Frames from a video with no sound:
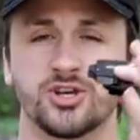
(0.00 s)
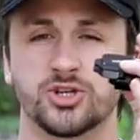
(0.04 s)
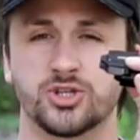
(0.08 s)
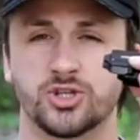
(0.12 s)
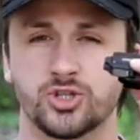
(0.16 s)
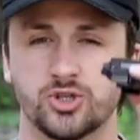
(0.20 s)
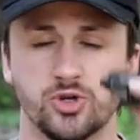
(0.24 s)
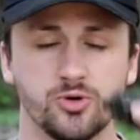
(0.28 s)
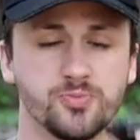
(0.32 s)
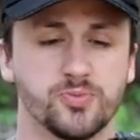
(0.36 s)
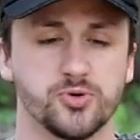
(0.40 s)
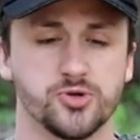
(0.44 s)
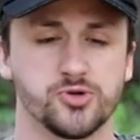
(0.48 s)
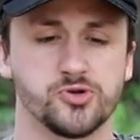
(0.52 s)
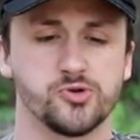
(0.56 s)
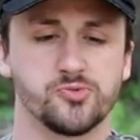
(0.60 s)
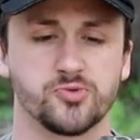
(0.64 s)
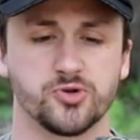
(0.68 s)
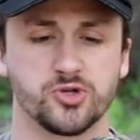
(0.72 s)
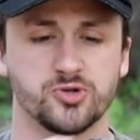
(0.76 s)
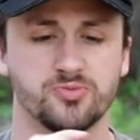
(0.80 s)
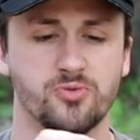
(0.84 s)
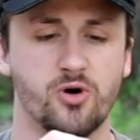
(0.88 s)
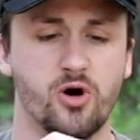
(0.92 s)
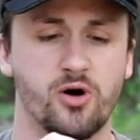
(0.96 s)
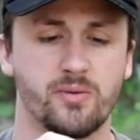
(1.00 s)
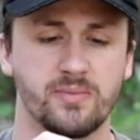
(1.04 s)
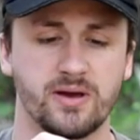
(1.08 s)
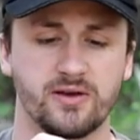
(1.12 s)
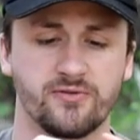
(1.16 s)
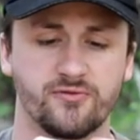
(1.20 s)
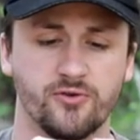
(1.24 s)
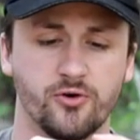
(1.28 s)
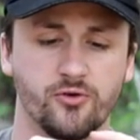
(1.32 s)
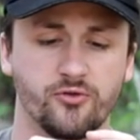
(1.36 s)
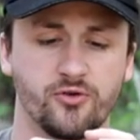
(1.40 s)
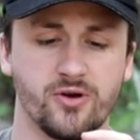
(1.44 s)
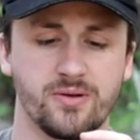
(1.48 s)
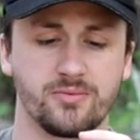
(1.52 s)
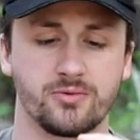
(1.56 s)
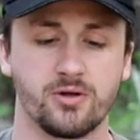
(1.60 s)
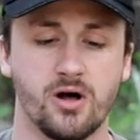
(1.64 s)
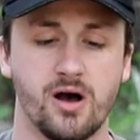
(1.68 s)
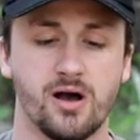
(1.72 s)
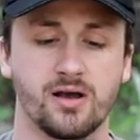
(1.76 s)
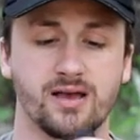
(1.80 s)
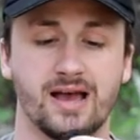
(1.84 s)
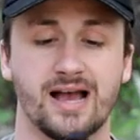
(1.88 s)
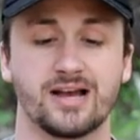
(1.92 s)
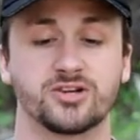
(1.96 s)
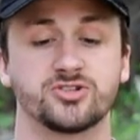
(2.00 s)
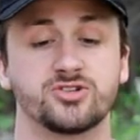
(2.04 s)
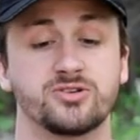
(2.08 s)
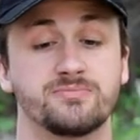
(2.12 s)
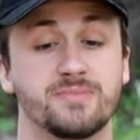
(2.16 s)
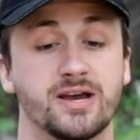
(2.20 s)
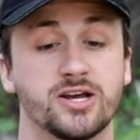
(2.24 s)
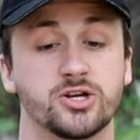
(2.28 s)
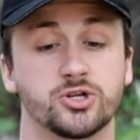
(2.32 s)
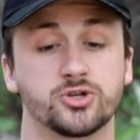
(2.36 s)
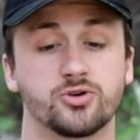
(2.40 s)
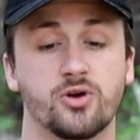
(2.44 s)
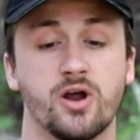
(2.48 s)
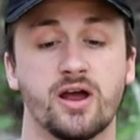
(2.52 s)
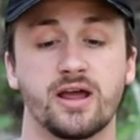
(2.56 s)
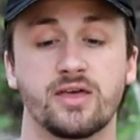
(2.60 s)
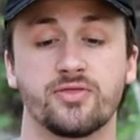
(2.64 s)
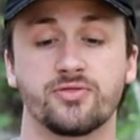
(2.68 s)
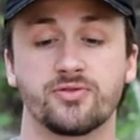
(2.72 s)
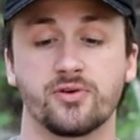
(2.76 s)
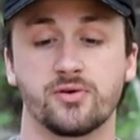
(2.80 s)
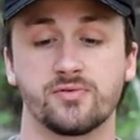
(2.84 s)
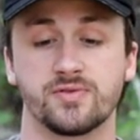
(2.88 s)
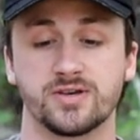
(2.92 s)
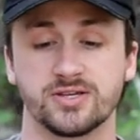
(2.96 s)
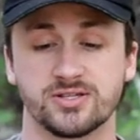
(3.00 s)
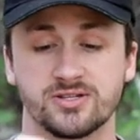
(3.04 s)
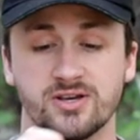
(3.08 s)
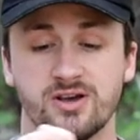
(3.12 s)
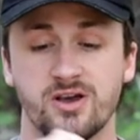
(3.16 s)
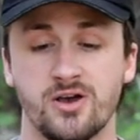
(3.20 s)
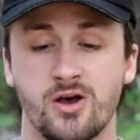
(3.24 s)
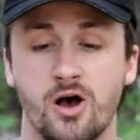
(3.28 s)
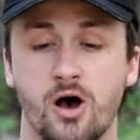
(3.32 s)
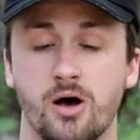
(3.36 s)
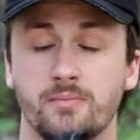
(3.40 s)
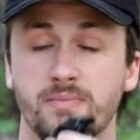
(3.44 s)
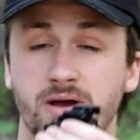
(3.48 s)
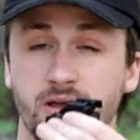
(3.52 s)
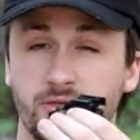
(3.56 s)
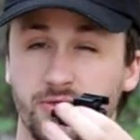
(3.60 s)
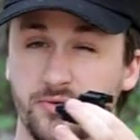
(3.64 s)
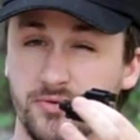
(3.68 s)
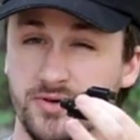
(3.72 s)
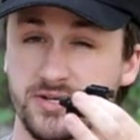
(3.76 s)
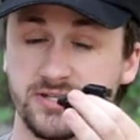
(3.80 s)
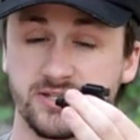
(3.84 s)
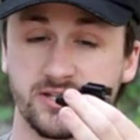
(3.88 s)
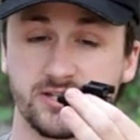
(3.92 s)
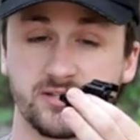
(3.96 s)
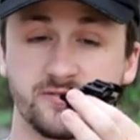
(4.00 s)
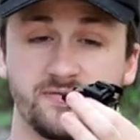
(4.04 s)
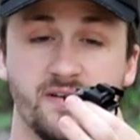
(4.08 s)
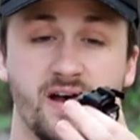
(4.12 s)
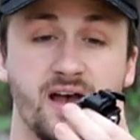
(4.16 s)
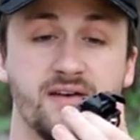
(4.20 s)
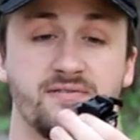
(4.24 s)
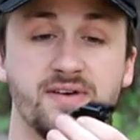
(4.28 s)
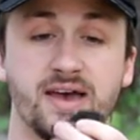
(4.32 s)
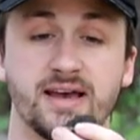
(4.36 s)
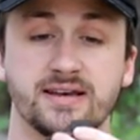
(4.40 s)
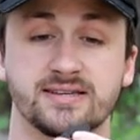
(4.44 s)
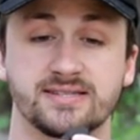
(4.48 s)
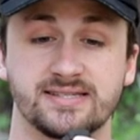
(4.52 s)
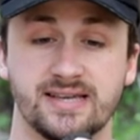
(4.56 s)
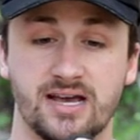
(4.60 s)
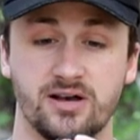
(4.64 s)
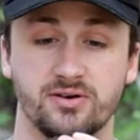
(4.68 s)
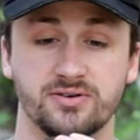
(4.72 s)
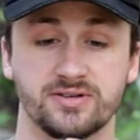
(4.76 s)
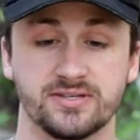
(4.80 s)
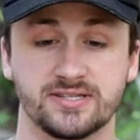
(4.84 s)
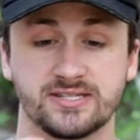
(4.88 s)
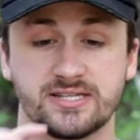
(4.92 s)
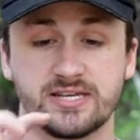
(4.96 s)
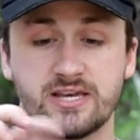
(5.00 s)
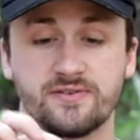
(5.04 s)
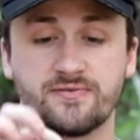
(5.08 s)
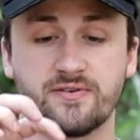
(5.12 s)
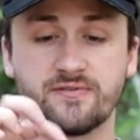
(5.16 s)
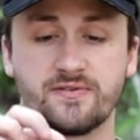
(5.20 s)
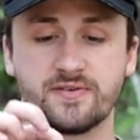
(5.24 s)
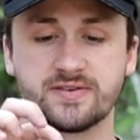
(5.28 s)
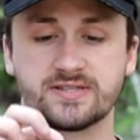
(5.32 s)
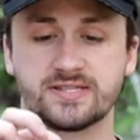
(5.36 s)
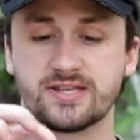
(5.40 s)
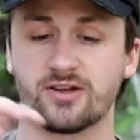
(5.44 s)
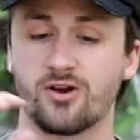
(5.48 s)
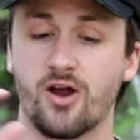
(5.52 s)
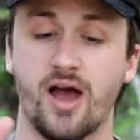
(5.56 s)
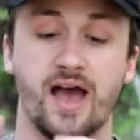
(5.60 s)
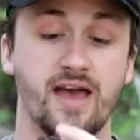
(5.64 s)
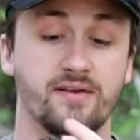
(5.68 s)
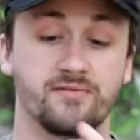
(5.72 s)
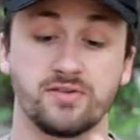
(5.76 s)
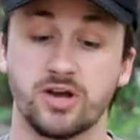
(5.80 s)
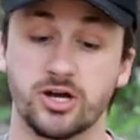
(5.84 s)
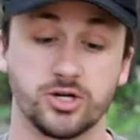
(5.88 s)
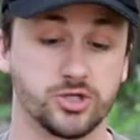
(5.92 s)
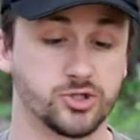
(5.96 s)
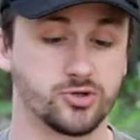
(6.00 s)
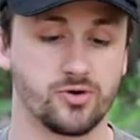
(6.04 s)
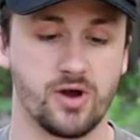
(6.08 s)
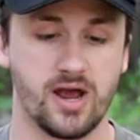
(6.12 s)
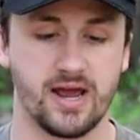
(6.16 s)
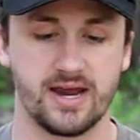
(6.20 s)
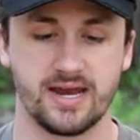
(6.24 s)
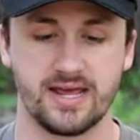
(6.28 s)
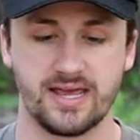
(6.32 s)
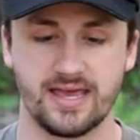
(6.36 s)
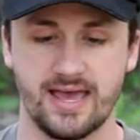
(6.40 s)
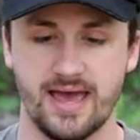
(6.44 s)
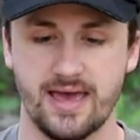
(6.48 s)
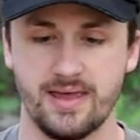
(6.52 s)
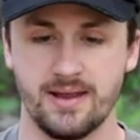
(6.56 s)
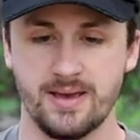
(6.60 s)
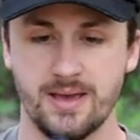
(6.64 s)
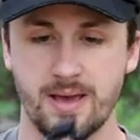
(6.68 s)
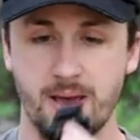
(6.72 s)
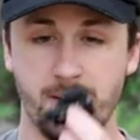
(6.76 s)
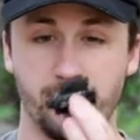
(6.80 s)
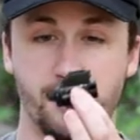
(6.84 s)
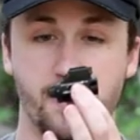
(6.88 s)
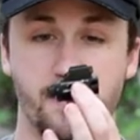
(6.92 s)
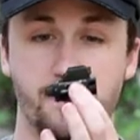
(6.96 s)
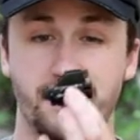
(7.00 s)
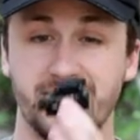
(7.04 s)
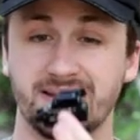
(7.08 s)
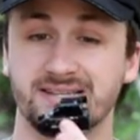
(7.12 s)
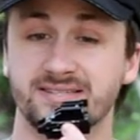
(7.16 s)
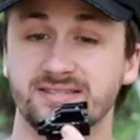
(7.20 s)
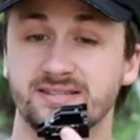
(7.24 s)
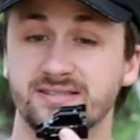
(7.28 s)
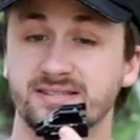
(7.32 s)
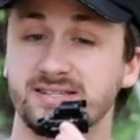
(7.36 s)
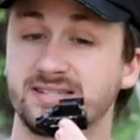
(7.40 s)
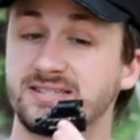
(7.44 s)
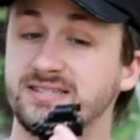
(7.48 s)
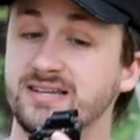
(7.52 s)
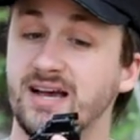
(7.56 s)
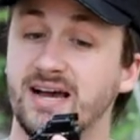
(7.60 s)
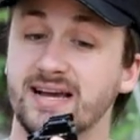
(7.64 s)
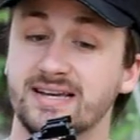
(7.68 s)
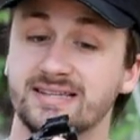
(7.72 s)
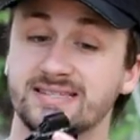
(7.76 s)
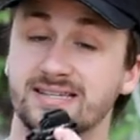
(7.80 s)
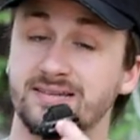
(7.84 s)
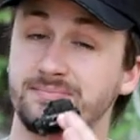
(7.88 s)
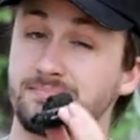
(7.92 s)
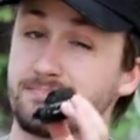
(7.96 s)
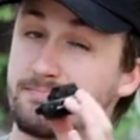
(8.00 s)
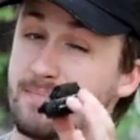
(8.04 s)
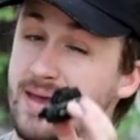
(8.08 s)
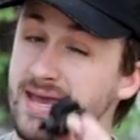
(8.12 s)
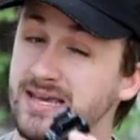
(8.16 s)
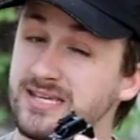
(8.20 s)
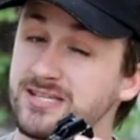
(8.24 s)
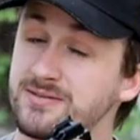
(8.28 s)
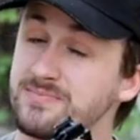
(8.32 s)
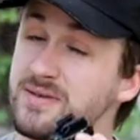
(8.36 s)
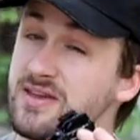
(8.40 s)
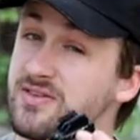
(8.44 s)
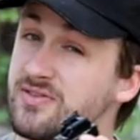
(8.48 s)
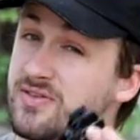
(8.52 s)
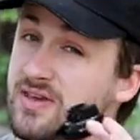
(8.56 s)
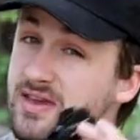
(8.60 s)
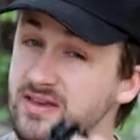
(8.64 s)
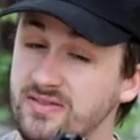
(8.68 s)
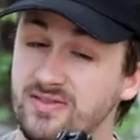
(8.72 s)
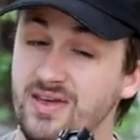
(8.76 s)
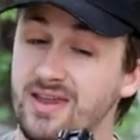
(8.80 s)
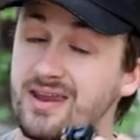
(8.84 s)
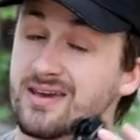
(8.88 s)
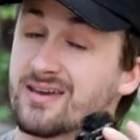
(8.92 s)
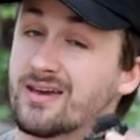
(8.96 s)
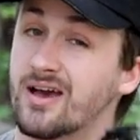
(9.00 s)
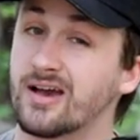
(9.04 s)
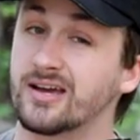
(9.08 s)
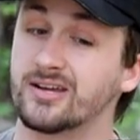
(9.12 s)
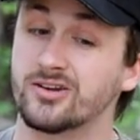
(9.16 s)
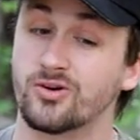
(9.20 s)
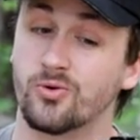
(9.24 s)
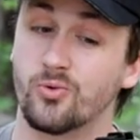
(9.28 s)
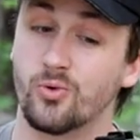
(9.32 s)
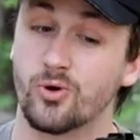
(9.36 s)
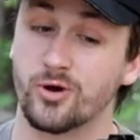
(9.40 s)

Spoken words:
super, super small on my full frame Glock. I actually might try and throw this on my 365 XL and see if it fits there. I have not tried it yet, but based on the size, it makes me think that it kind of